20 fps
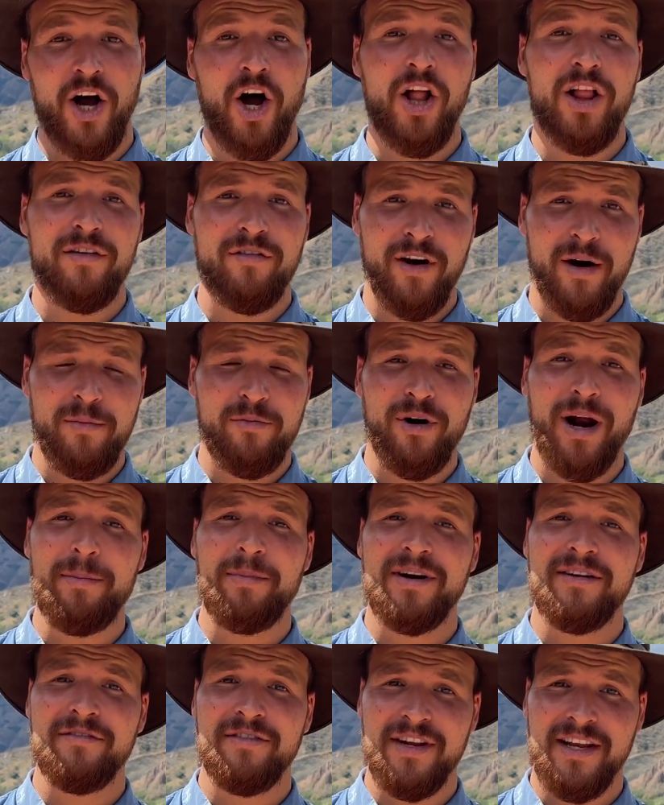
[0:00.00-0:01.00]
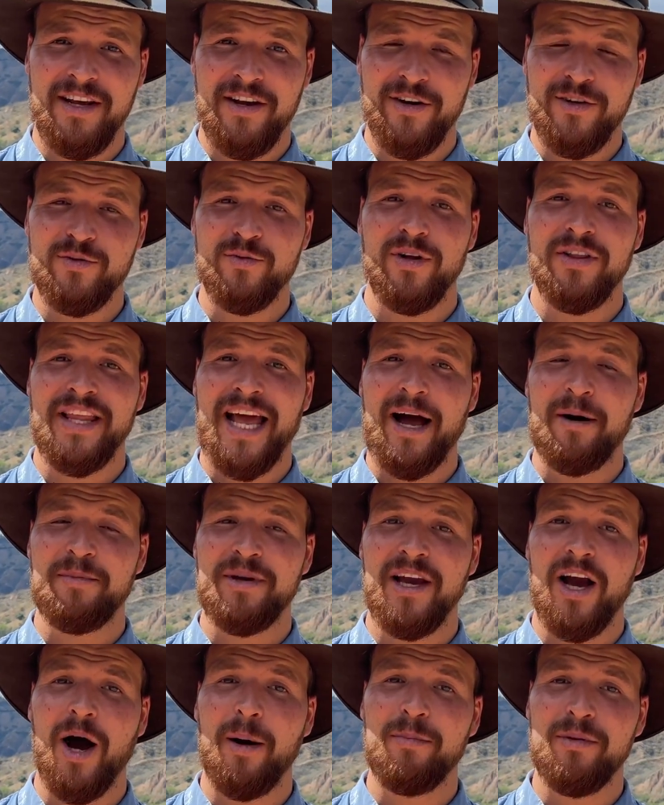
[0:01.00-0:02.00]
all of our property videos will now
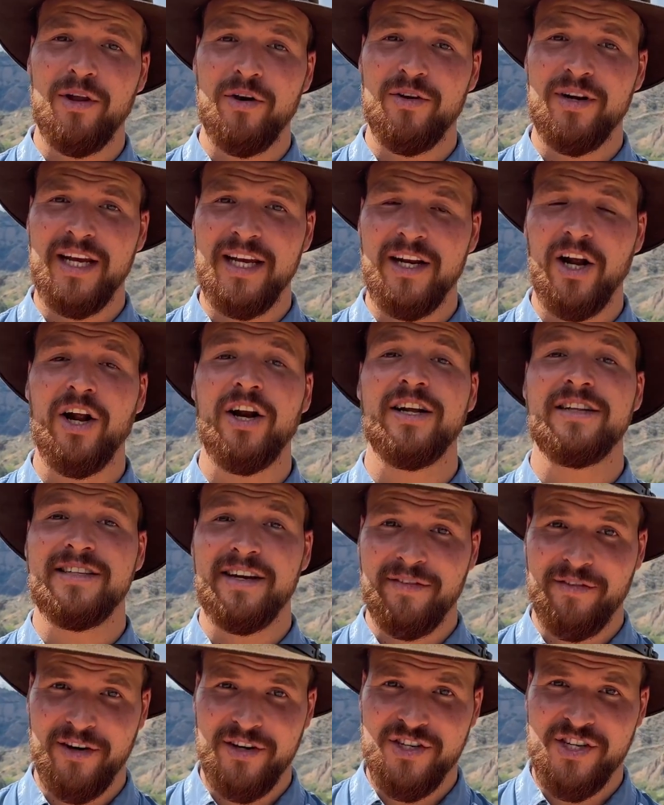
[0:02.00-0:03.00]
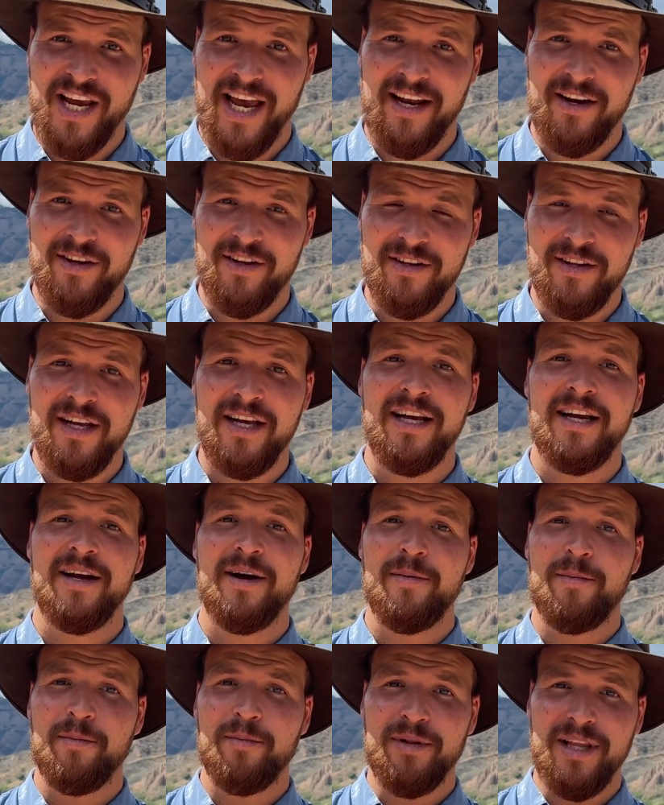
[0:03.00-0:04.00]
be uploaded on a different channel.
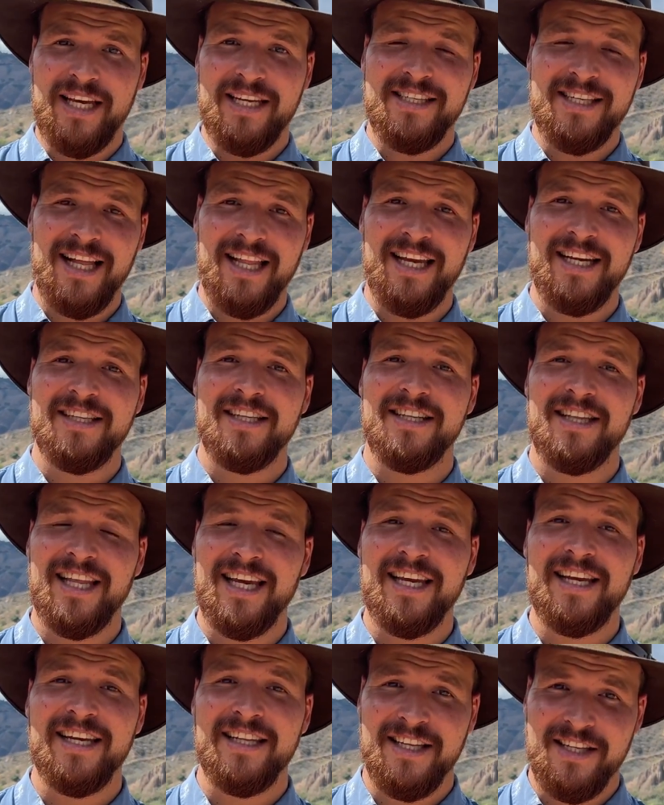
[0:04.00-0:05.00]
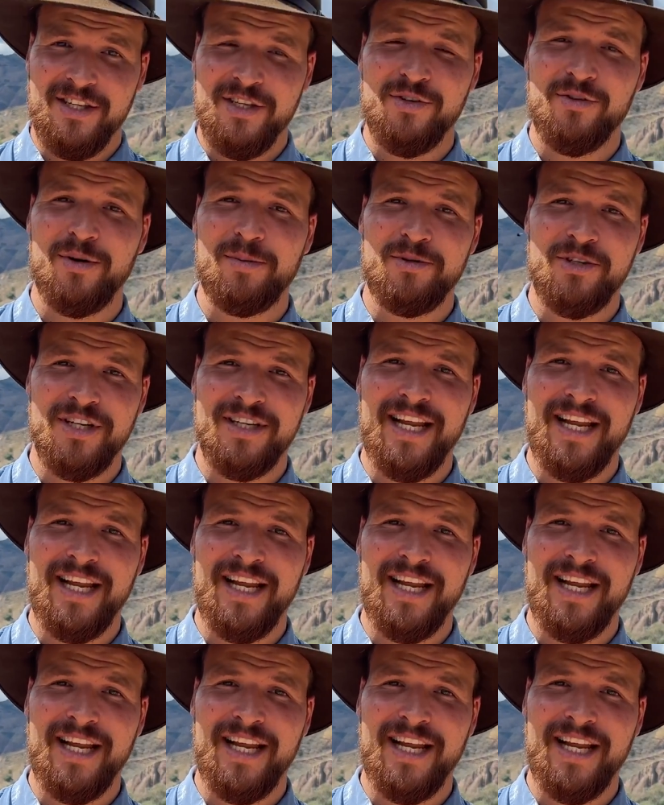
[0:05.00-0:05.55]
Please click the link in the description